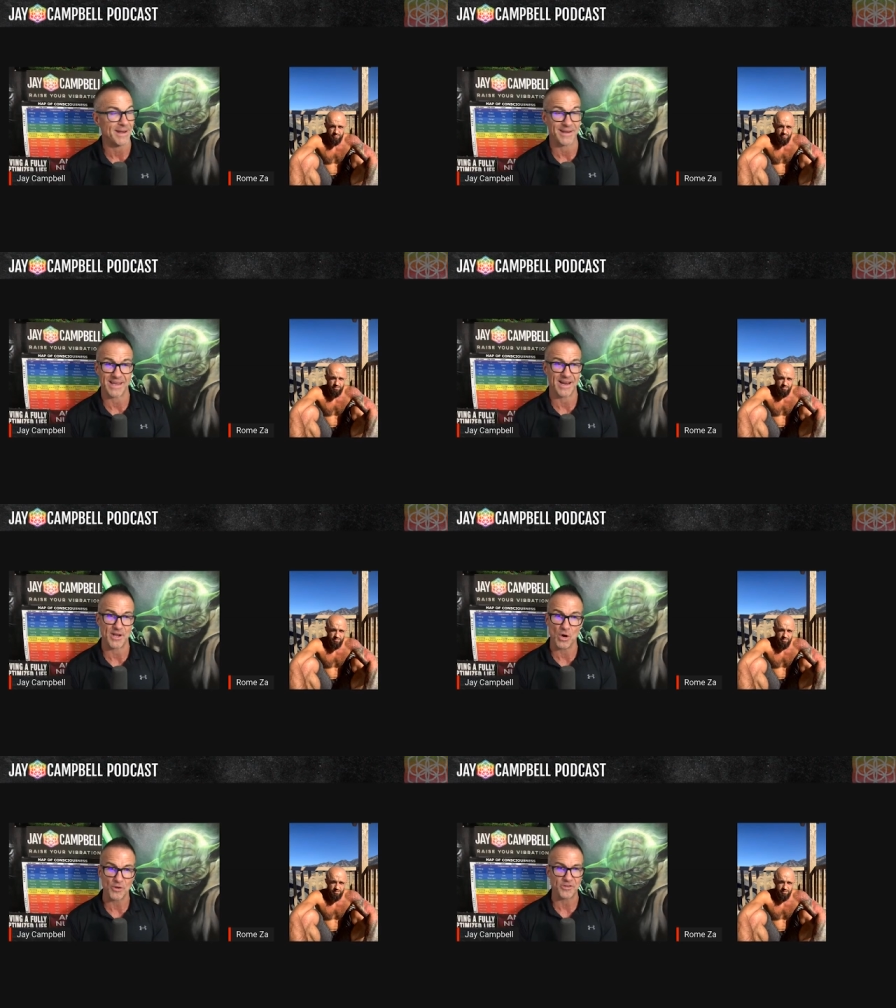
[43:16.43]
And again, I
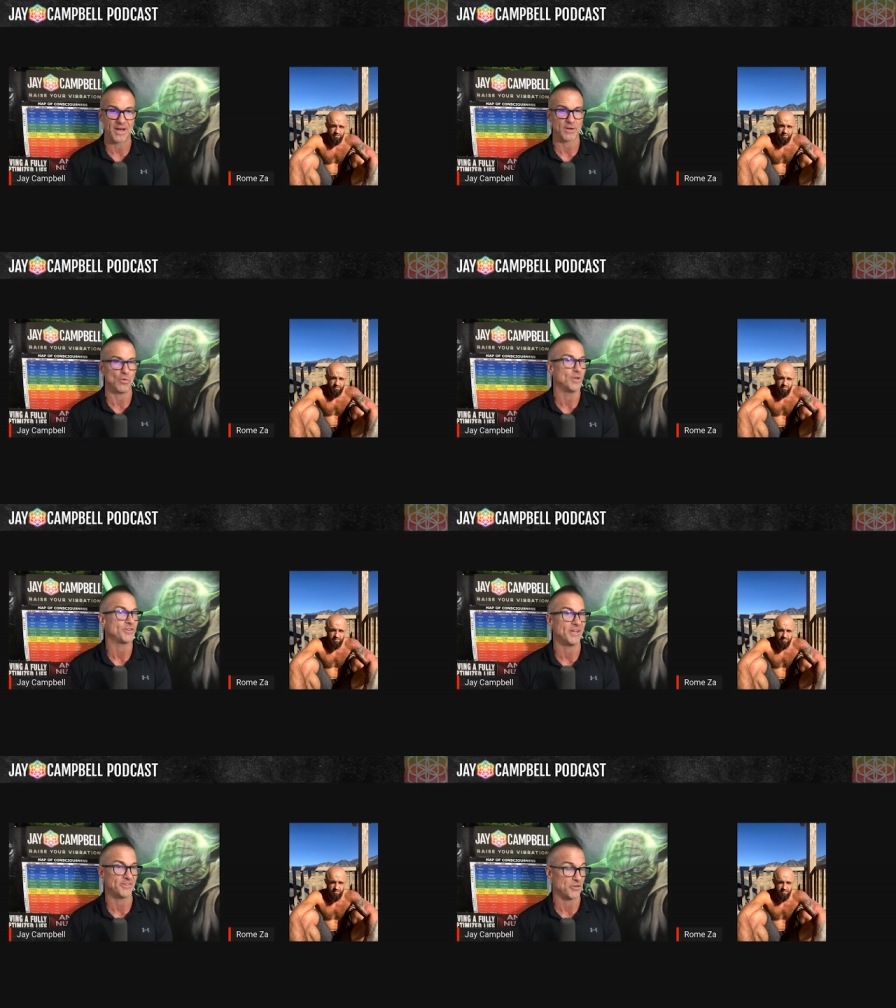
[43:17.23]
know it's not a
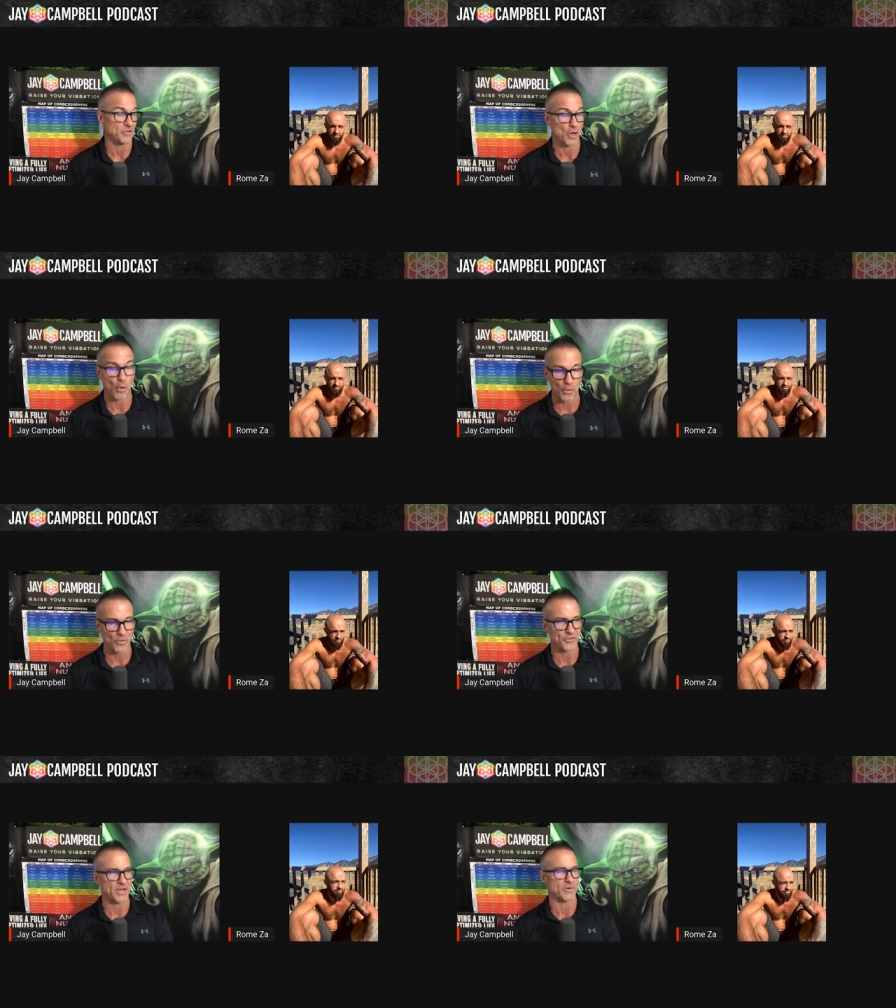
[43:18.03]
coincidence. There's
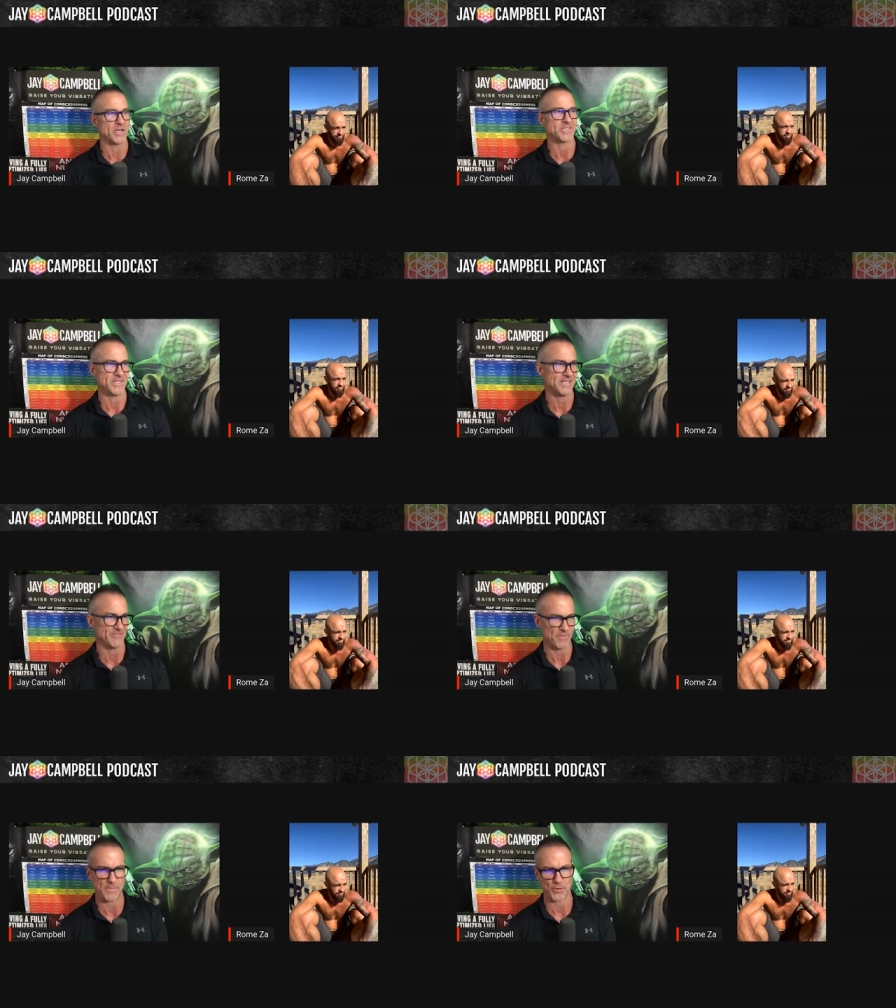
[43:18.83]
total synchronicities
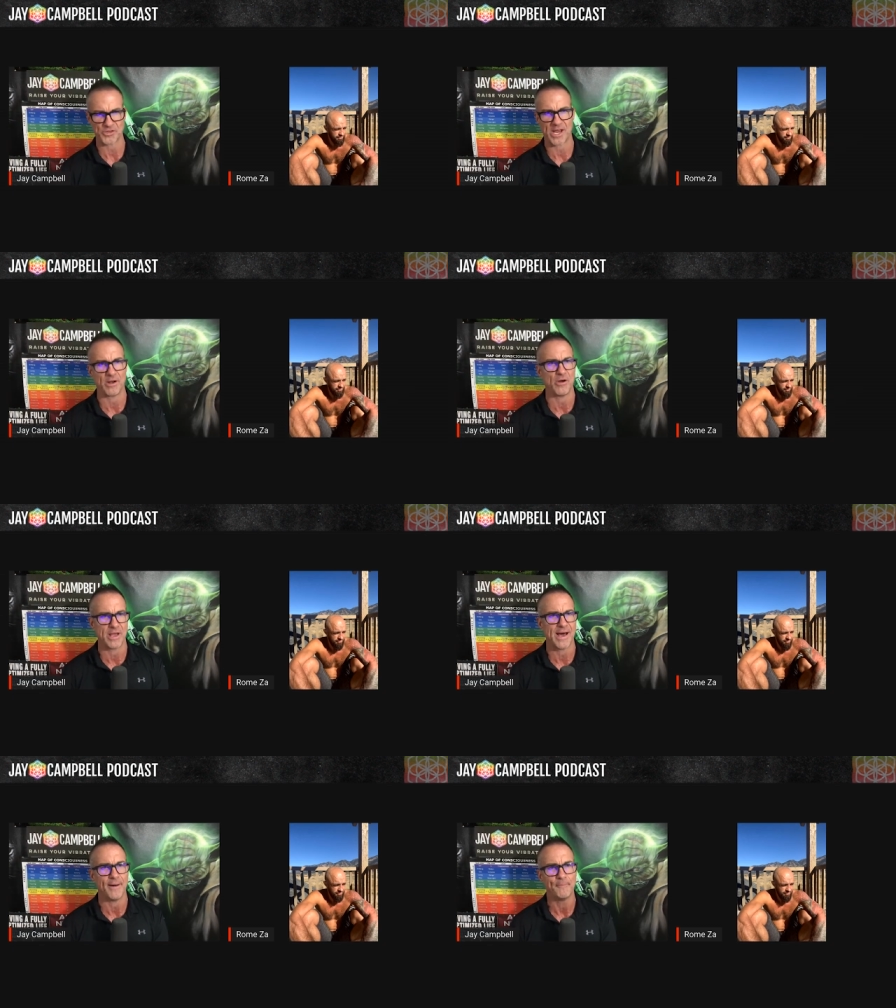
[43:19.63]
of people saying, oh,
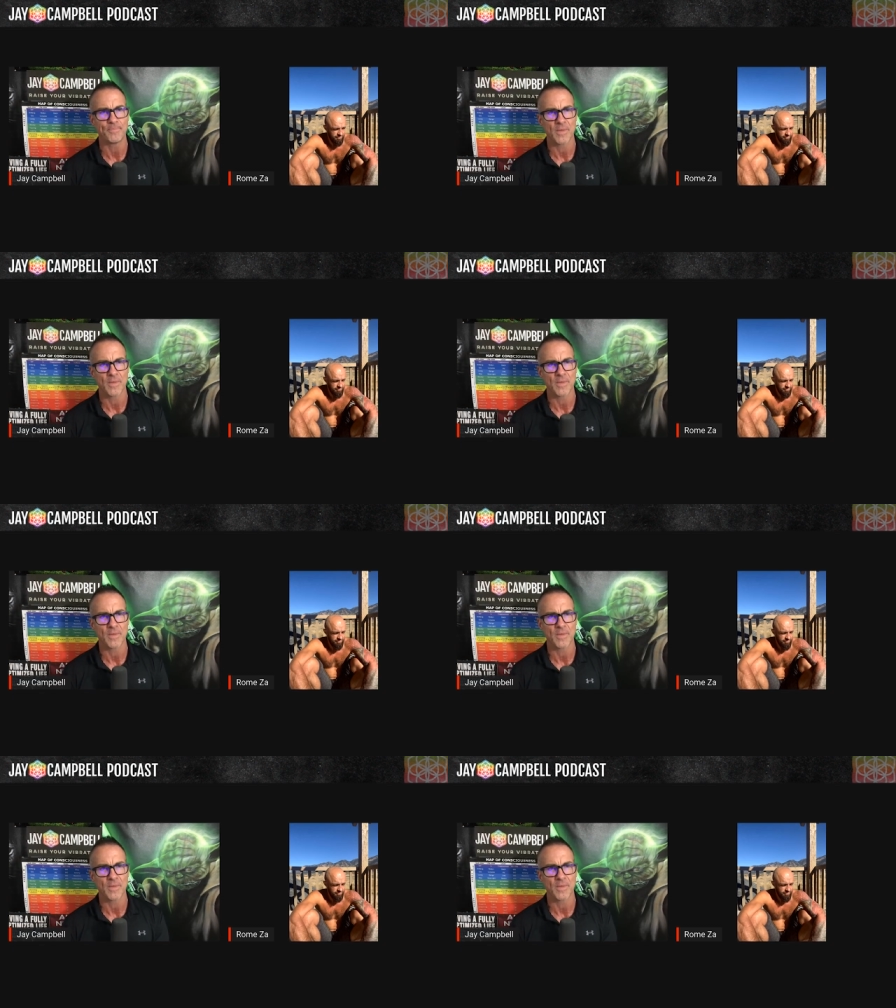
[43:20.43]
yeah,